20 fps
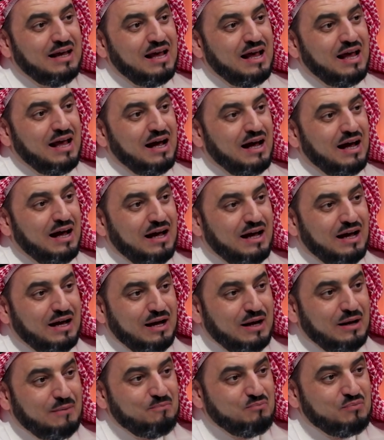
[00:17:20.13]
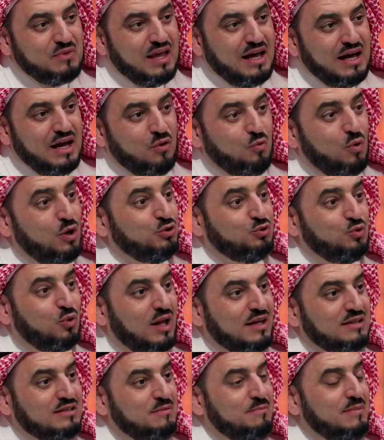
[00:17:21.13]
both concluded that their
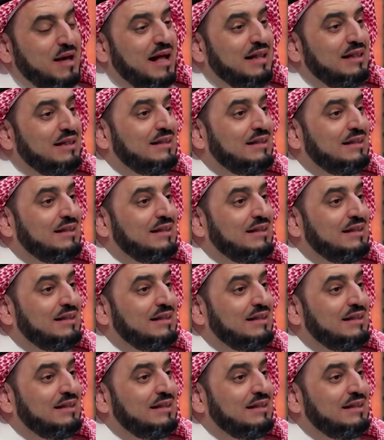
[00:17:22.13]
contribution